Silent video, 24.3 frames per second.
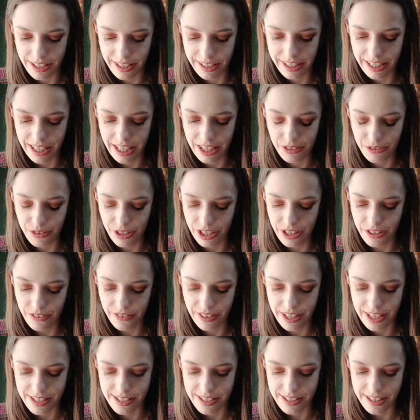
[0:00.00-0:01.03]
get rid of
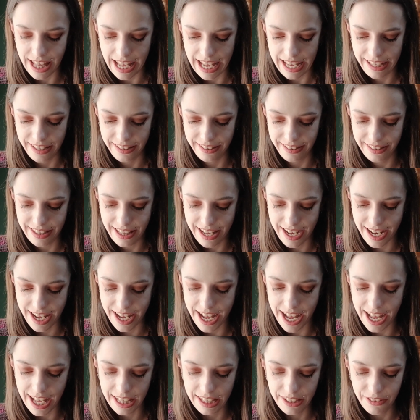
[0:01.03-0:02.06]
the stain that I
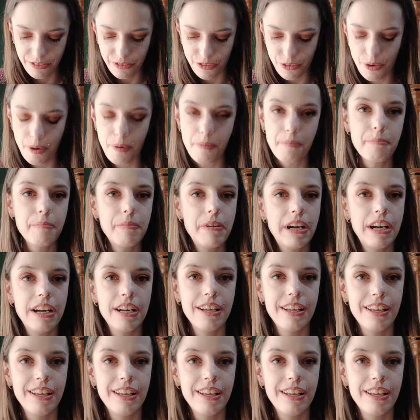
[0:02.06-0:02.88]
had from